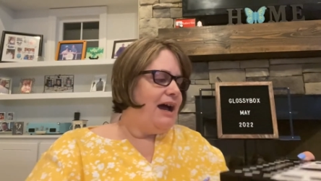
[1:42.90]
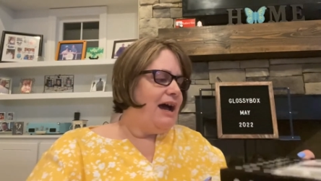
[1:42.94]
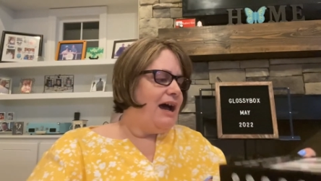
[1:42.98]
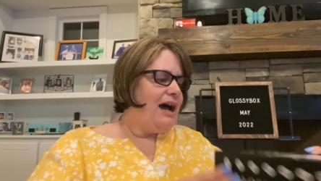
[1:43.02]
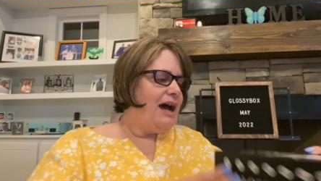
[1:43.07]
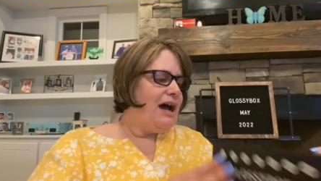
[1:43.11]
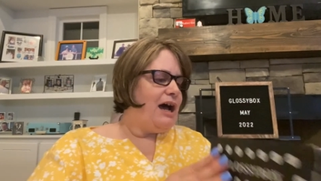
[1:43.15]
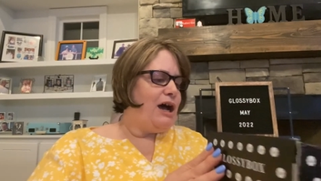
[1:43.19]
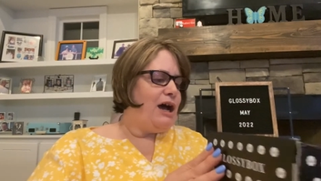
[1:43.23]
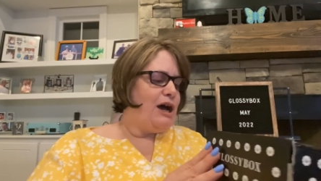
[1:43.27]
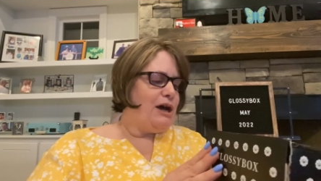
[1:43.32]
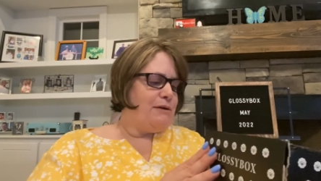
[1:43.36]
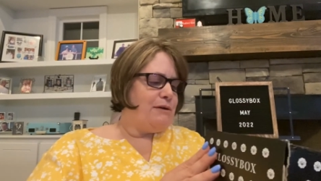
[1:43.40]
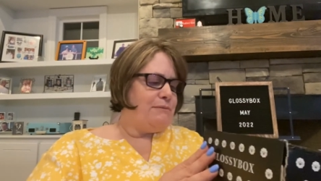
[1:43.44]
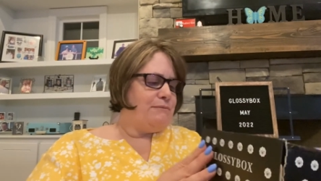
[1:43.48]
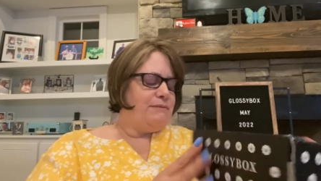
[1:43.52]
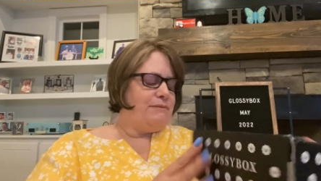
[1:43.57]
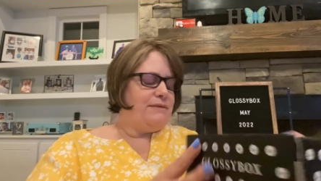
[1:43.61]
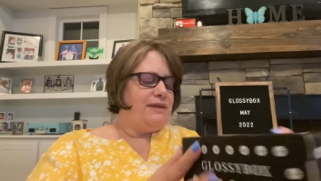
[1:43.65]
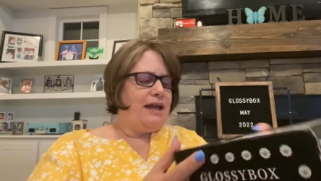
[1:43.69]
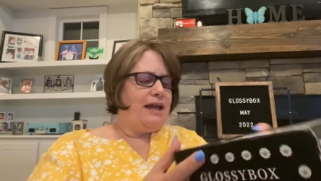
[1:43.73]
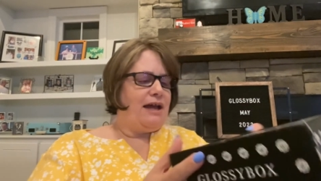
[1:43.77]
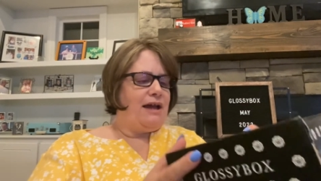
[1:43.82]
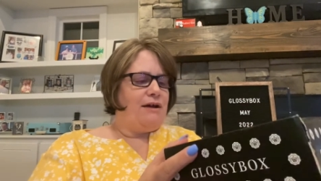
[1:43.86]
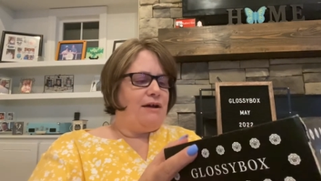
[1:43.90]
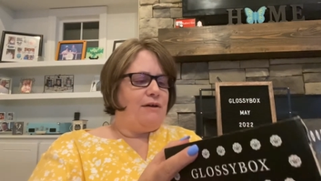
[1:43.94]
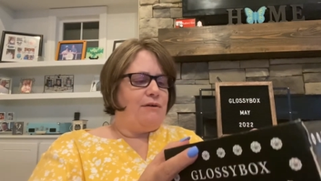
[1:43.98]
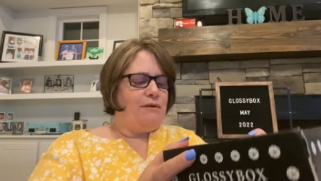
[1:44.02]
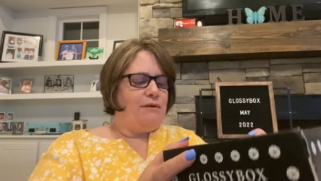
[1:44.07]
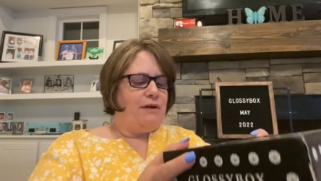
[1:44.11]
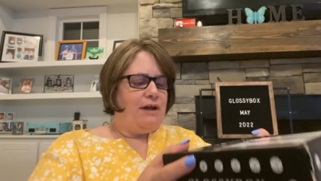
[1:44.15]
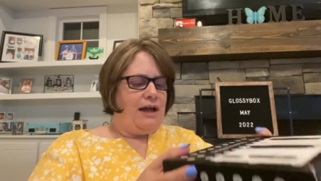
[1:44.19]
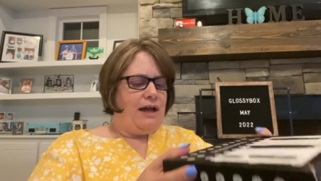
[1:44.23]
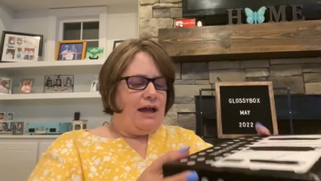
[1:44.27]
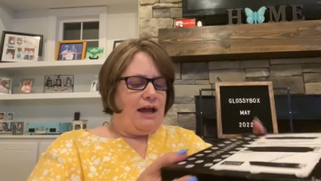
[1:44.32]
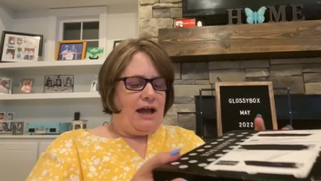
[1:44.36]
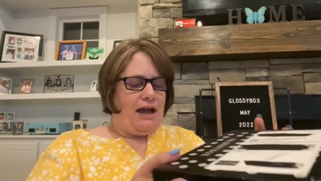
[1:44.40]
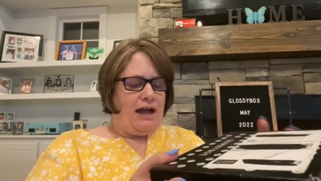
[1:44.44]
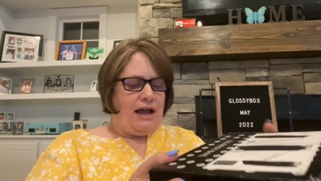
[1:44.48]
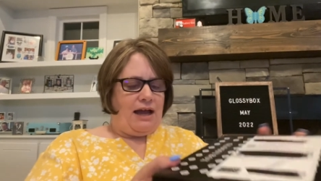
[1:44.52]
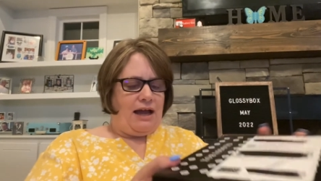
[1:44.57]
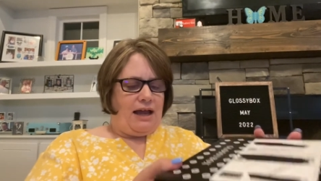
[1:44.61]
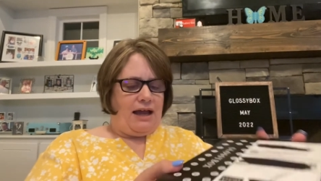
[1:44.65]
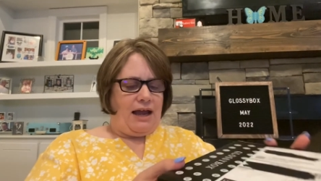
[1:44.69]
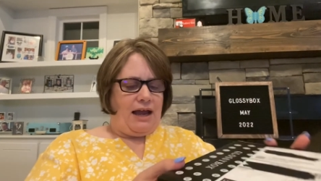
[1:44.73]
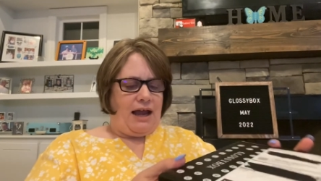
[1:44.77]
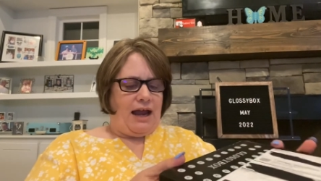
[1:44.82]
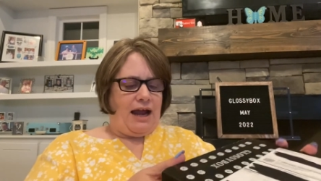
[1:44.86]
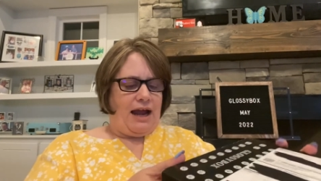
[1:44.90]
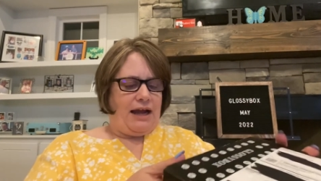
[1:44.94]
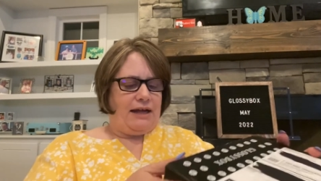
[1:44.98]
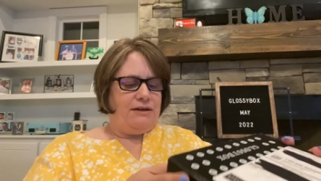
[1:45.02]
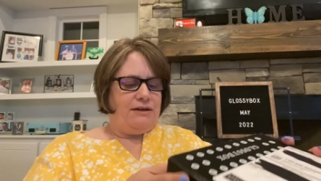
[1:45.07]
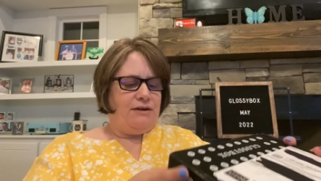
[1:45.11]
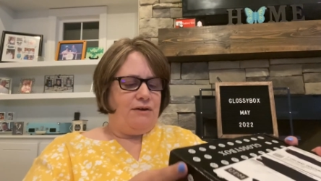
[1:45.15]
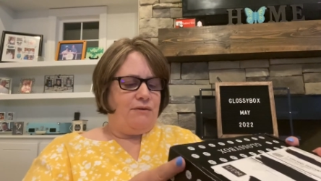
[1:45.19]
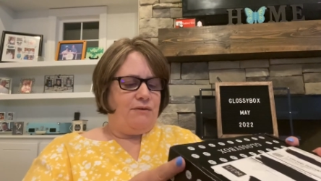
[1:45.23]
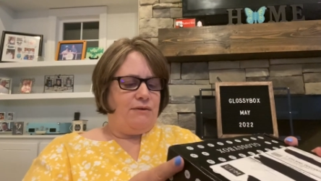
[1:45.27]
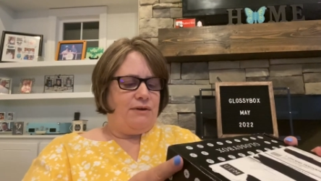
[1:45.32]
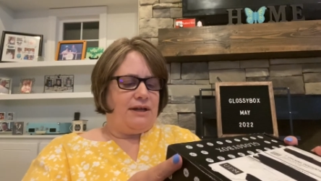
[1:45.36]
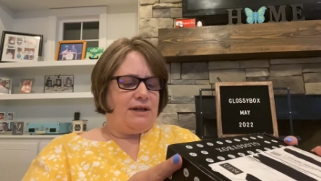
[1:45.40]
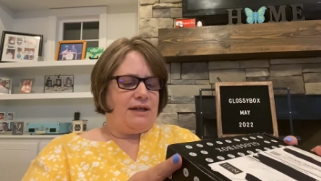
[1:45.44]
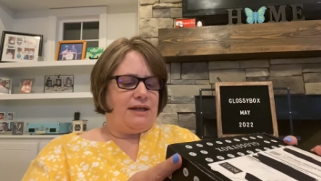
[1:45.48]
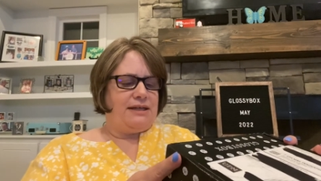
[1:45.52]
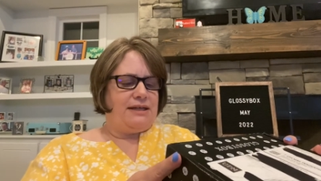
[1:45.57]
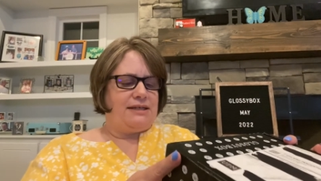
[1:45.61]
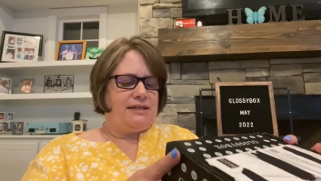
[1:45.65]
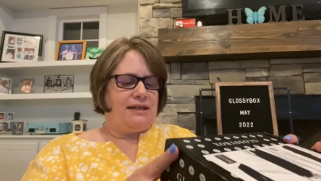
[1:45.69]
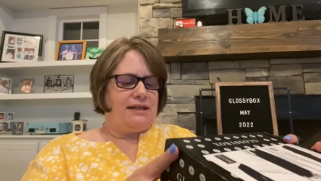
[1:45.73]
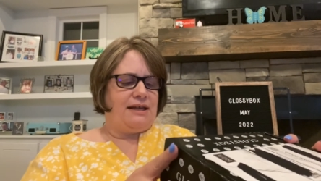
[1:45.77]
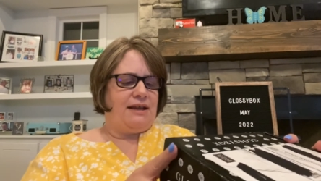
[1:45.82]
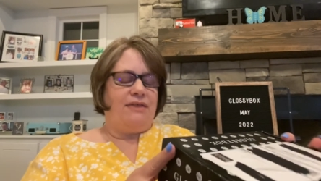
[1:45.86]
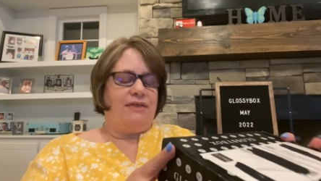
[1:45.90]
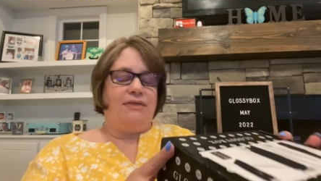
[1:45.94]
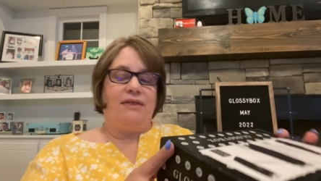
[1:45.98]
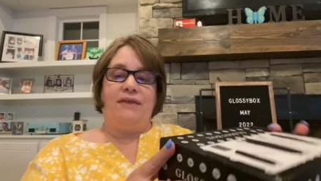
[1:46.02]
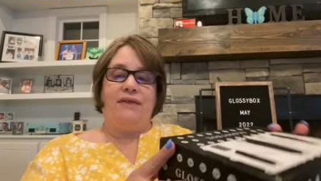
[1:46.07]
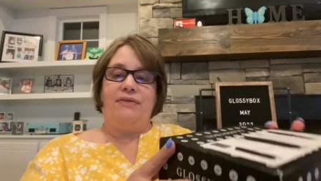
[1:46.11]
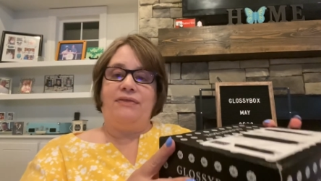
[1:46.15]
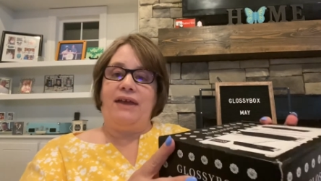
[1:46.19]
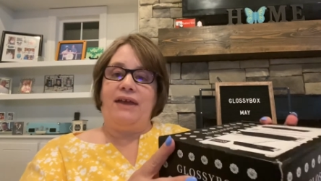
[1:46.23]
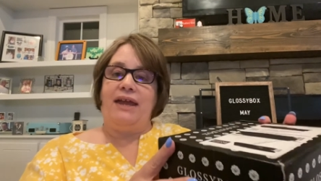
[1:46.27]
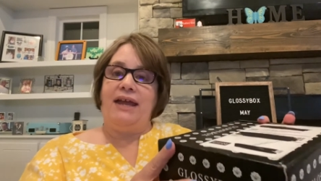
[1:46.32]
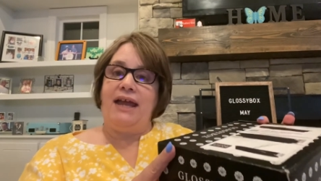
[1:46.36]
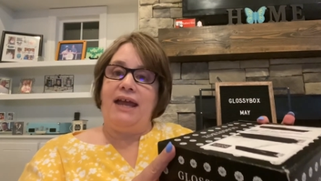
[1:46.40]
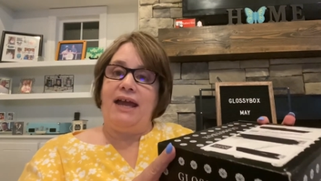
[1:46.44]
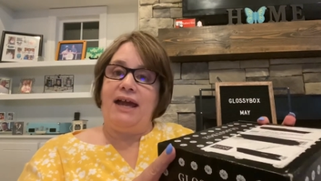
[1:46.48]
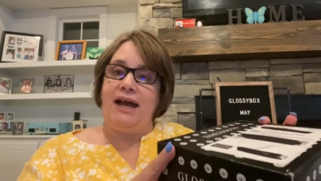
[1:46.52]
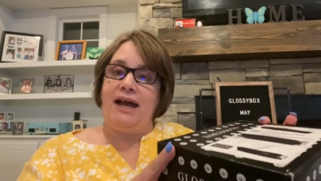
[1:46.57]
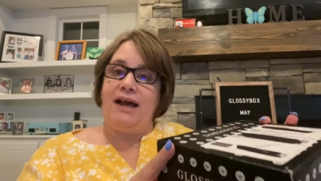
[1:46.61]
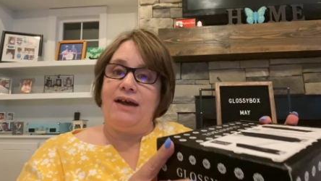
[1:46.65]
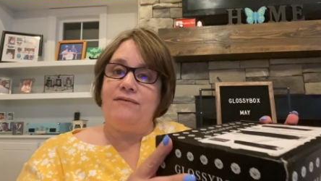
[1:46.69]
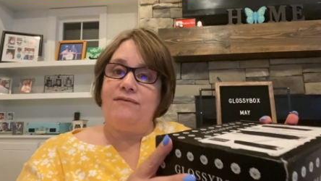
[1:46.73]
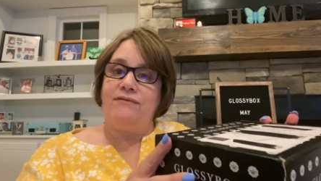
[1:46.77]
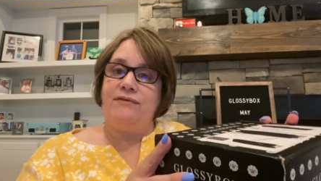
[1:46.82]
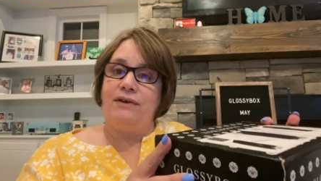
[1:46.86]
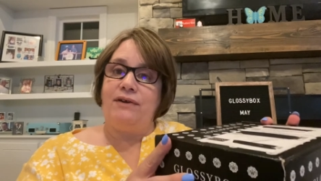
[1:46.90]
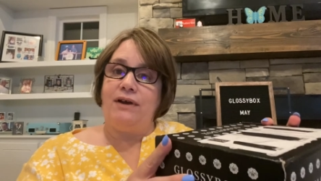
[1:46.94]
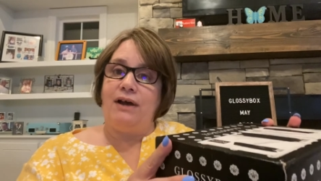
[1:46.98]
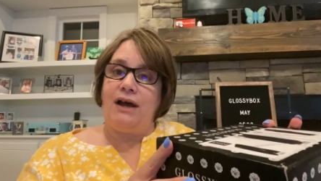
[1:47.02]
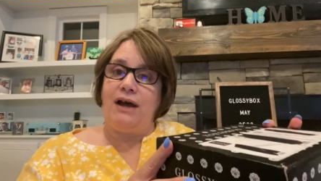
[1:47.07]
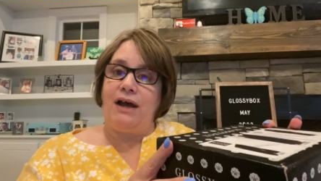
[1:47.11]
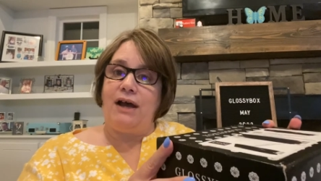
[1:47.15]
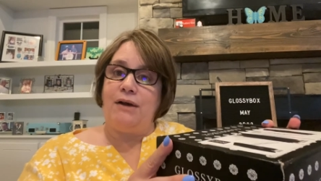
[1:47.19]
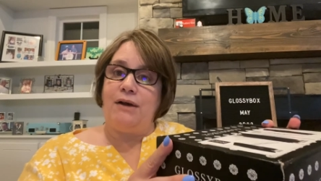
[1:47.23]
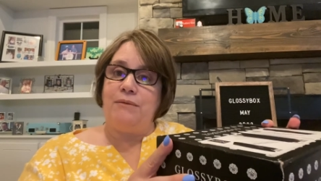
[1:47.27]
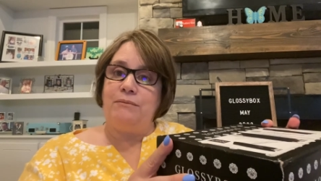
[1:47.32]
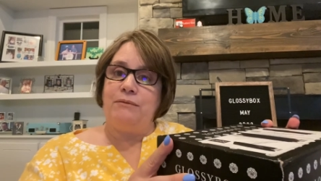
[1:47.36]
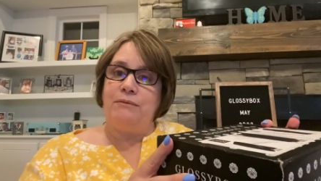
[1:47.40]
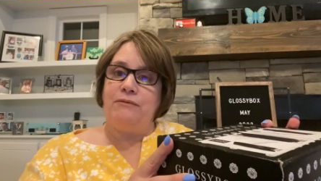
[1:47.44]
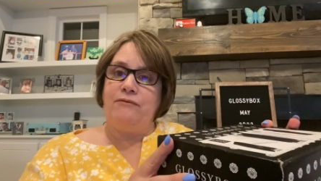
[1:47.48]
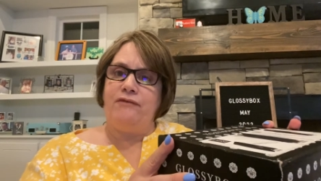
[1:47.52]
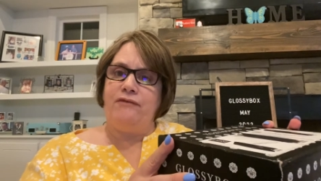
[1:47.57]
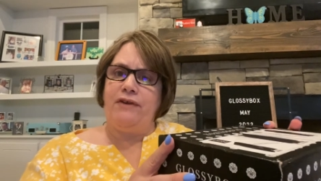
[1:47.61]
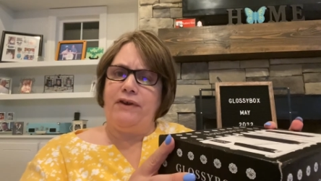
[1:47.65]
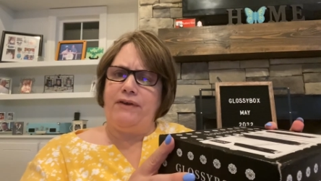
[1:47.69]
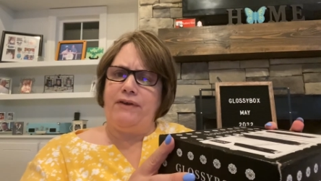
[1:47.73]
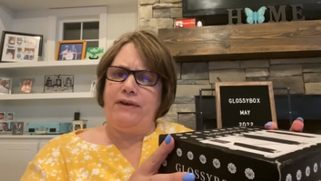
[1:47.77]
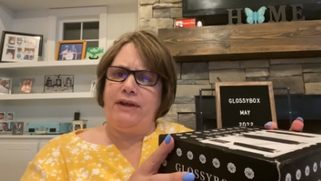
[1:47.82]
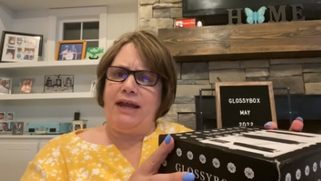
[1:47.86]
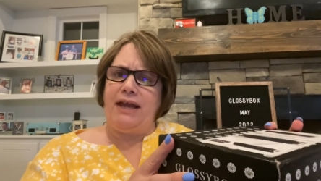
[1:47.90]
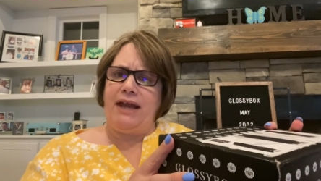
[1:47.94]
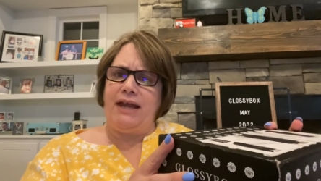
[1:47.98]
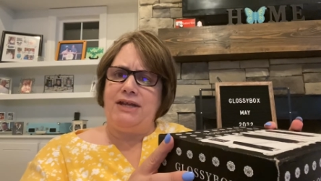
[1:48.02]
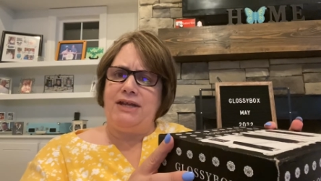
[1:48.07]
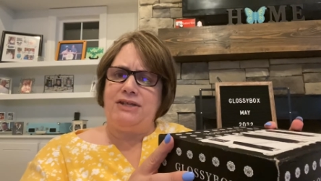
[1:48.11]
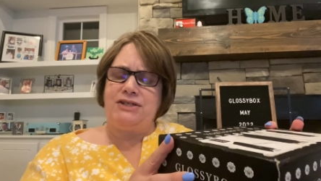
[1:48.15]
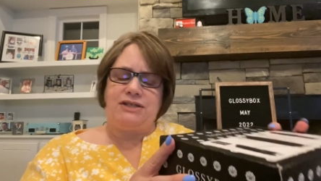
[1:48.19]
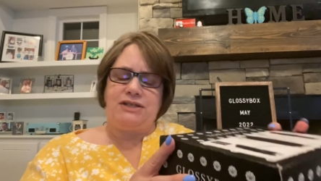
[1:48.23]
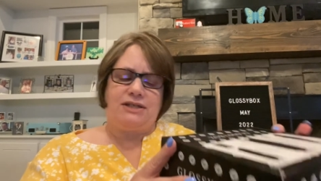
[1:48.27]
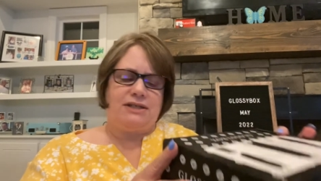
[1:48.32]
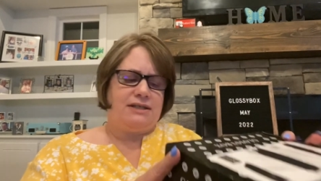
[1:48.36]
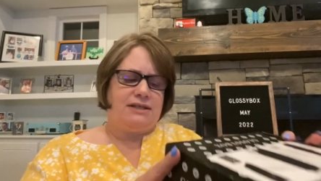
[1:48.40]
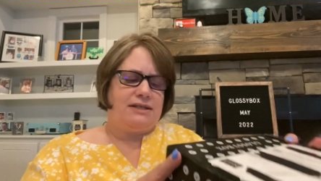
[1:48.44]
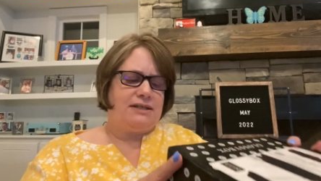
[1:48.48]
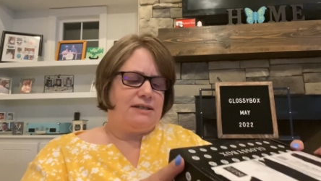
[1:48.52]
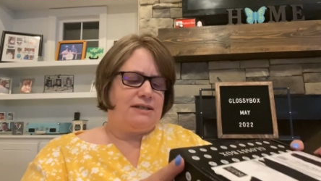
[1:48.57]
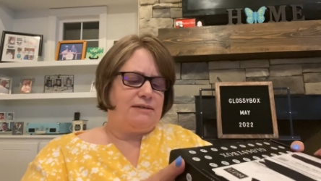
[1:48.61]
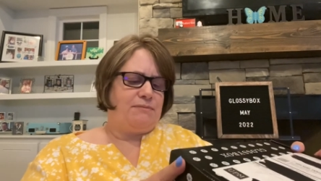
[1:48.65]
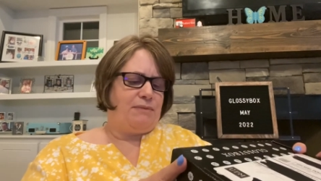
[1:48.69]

Now, I noticed that they have variations.